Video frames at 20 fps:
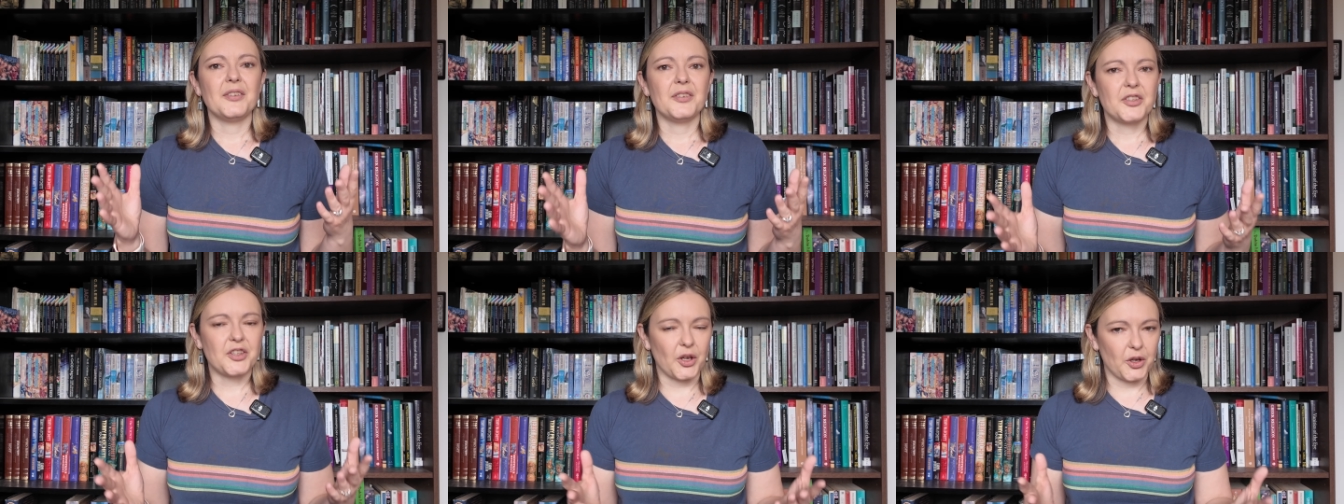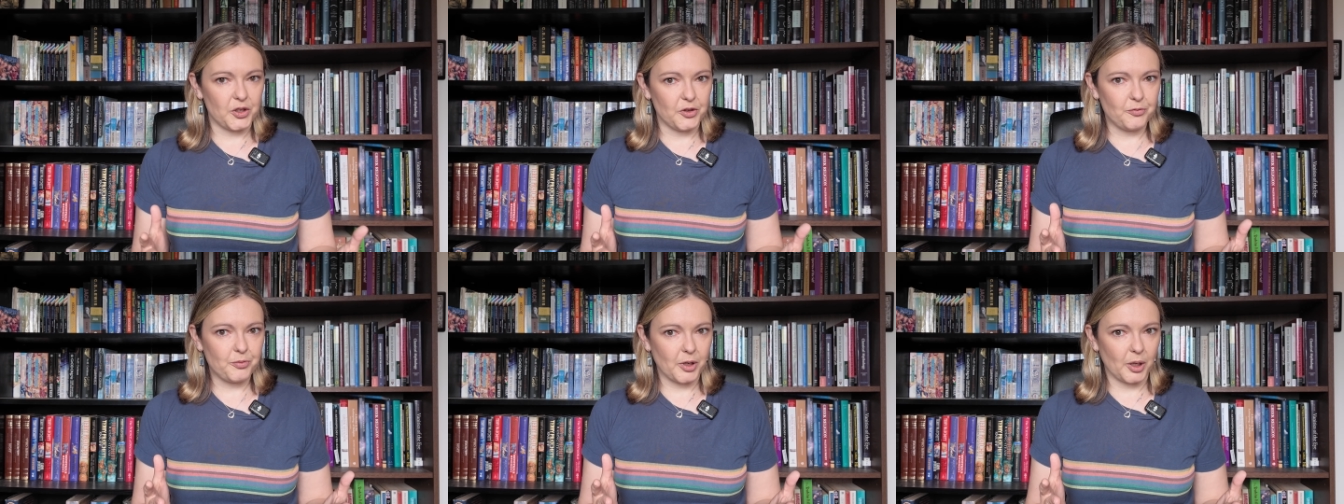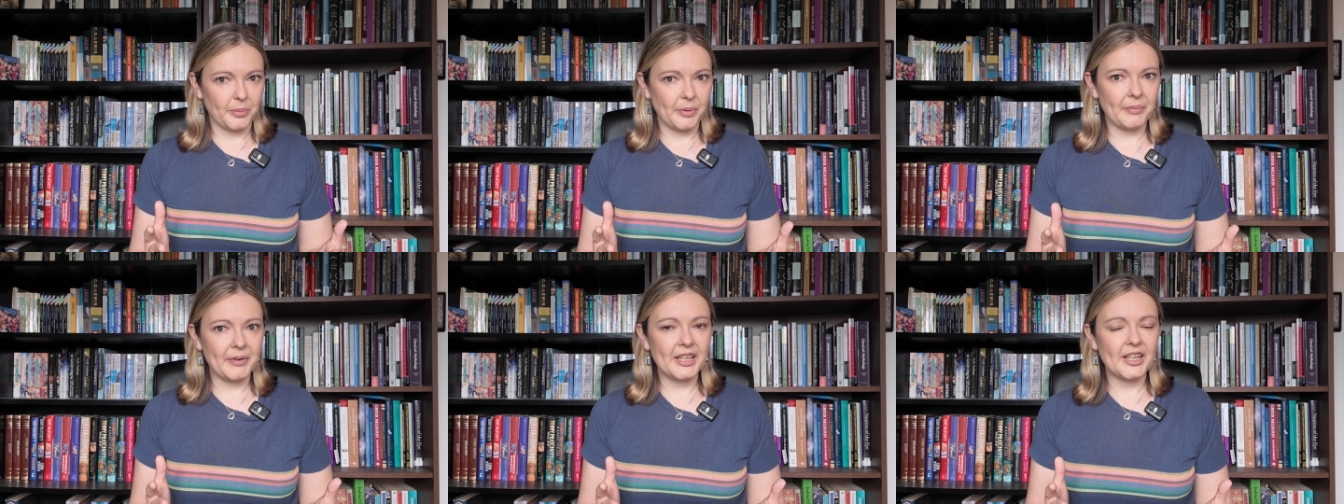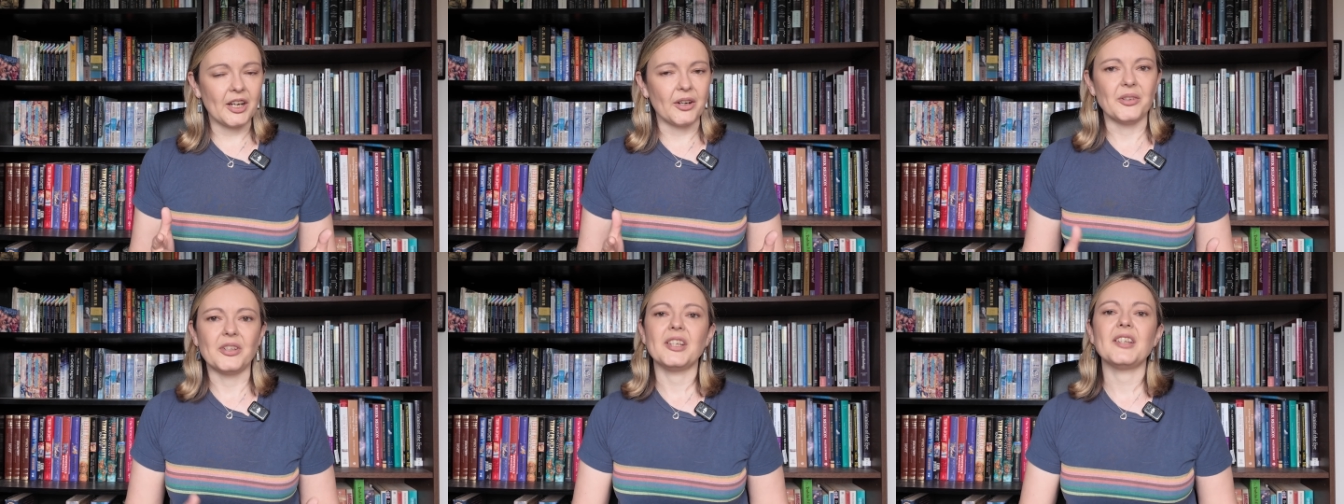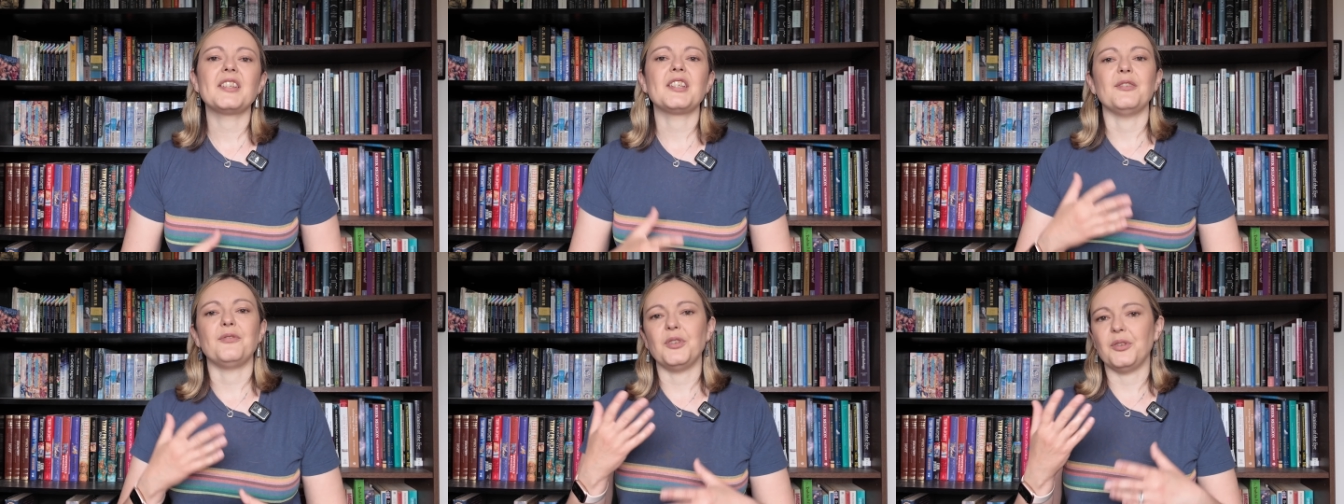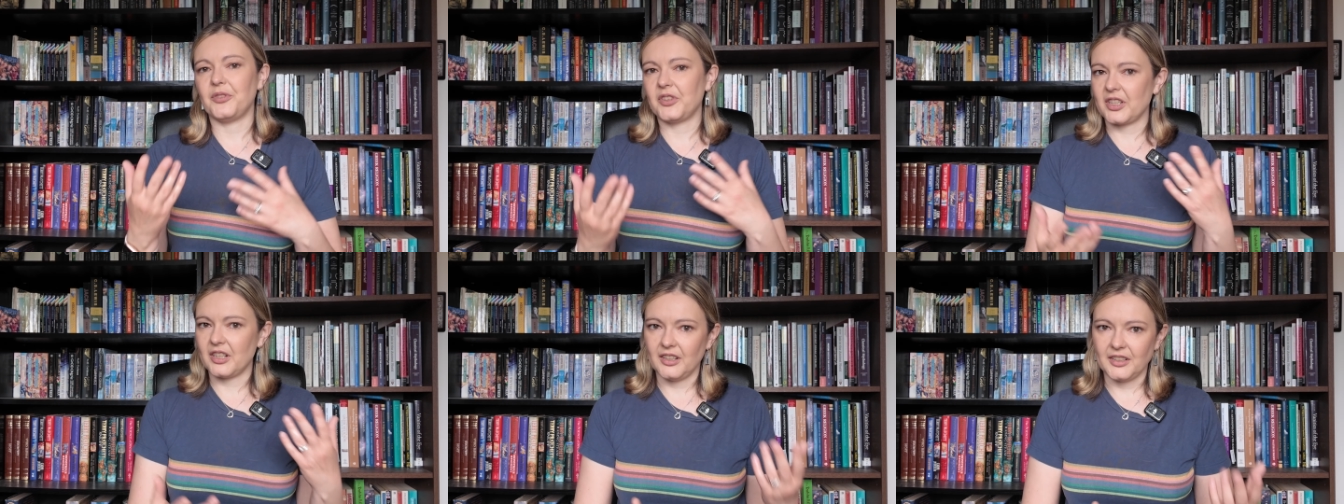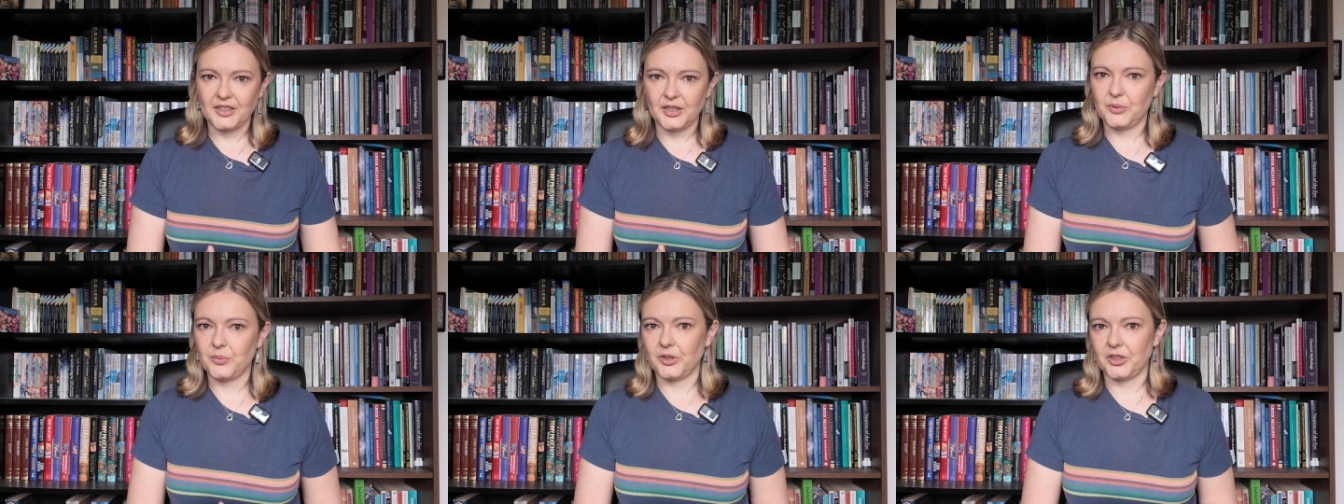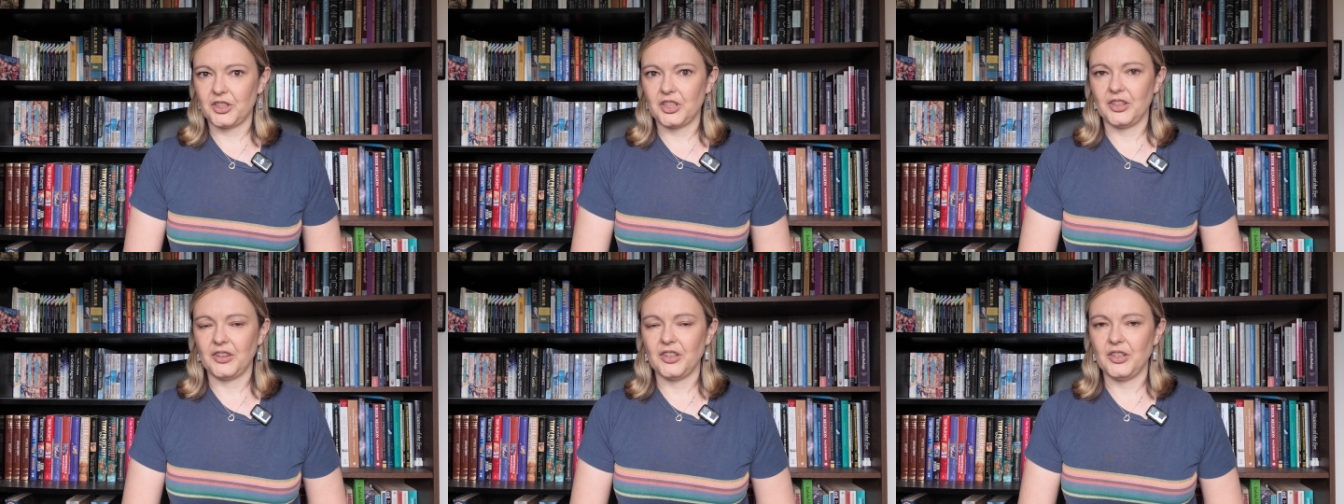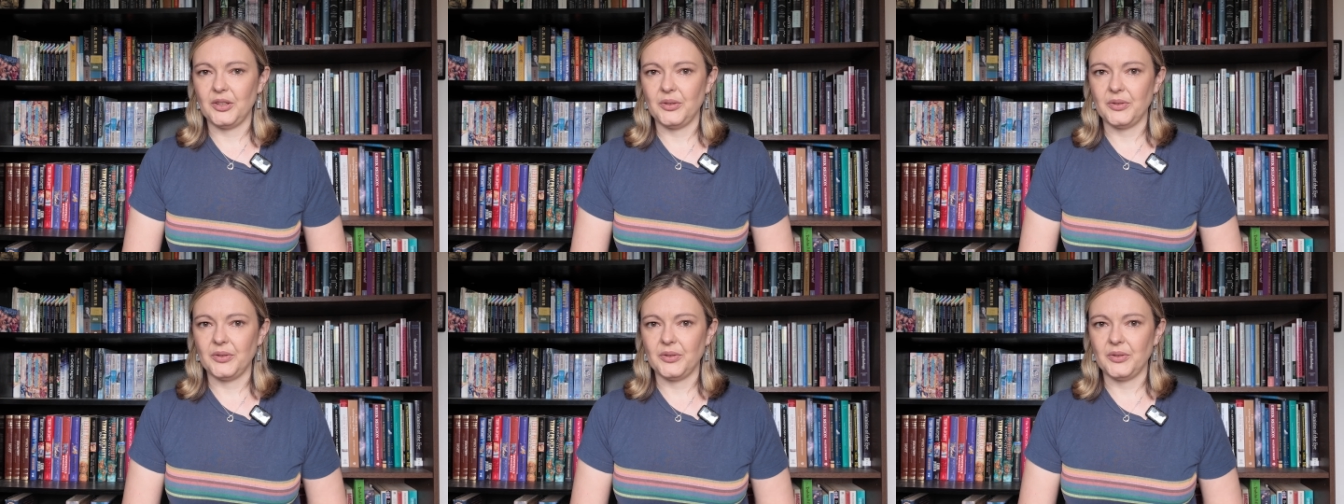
So you've probably noticed if you've started watching the